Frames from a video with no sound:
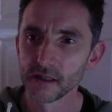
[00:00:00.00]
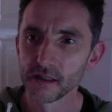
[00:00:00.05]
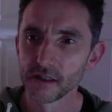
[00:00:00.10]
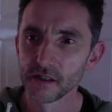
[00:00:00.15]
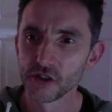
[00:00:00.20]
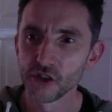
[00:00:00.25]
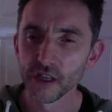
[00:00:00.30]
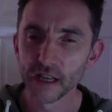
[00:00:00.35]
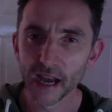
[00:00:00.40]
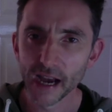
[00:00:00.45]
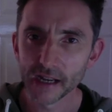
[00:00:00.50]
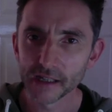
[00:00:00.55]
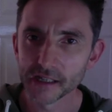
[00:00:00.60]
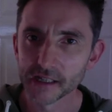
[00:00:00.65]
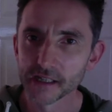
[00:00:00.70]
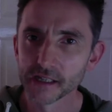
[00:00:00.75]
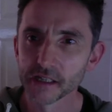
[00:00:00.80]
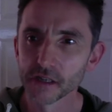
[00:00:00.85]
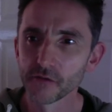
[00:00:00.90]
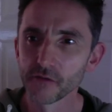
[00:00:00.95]
She acts
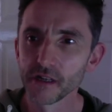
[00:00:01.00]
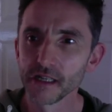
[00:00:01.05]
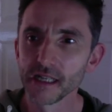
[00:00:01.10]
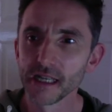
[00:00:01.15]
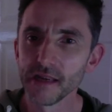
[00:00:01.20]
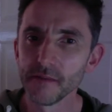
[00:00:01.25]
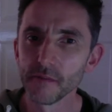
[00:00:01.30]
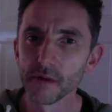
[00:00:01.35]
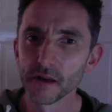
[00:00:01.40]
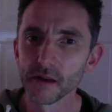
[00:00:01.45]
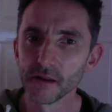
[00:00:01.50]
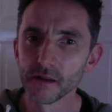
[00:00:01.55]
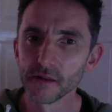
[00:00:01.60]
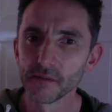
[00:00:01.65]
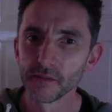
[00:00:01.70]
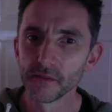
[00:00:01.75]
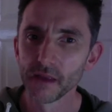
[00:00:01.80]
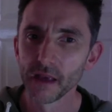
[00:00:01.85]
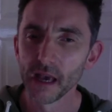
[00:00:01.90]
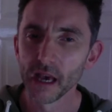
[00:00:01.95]
as a redeemer,
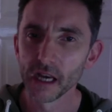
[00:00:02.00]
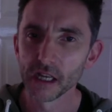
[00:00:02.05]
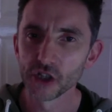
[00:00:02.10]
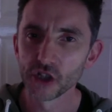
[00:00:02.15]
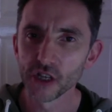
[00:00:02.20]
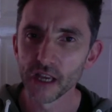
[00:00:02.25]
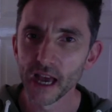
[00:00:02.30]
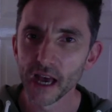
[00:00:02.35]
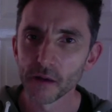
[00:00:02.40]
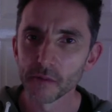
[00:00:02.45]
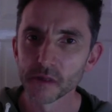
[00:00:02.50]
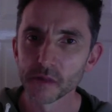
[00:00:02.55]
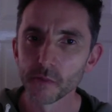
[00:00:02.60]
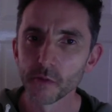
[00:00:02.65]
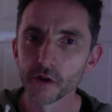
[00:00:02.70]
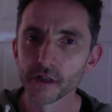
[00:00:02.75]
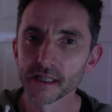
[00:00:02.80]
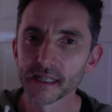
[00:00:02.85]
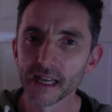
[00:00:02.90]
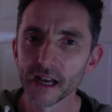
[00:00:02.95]
and she helps
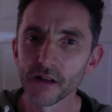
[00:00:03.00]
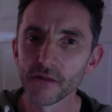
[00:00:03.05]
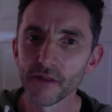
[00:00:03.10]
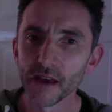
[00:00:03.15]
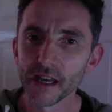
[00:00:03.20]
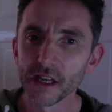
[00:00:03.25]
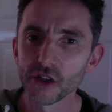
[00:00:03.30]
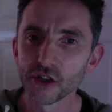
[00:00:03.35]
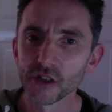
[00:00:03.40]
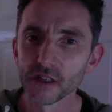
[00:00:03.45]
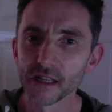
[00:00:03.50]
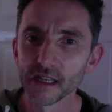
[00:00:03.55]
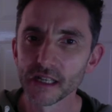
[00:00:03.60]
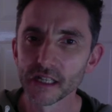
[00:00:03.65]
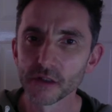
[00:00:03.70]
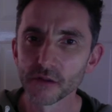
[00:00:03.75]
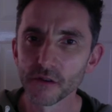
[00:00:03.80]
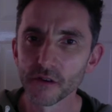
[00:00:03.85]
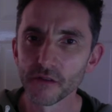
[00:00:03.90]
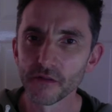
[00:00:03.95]
put salvation
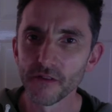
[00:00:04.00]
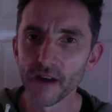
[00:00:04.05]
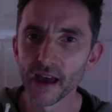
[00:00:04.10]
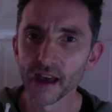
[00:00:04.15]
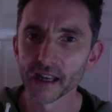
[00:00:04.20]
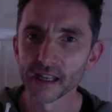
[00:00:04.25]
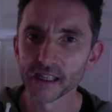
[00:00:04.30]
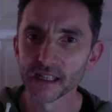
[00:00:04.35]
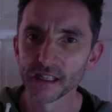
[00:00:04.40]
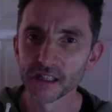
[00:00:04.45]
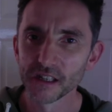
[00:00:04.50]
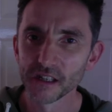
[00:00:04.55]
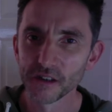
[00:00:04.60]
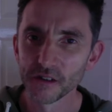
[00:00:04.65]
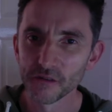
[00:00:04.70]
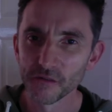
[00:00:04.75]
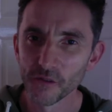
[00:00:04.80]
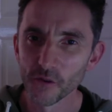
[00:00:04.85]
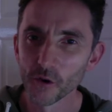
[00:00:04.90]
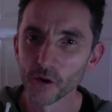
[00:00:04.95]
into effect
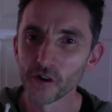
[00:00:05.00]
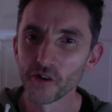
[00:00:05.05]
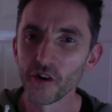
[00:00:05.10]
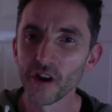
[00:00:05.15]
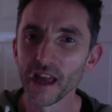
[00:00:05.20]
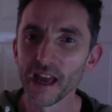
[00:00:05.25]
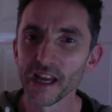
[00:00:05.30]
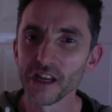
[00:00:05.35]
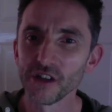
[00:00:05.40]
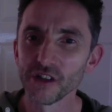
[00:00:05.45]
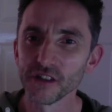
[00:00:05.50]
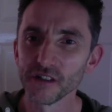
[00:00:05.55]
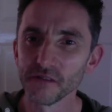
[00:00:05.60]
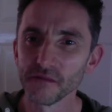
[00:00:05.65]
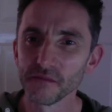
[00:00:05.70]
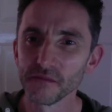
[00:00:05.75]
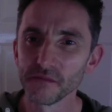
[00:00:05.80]
for creation.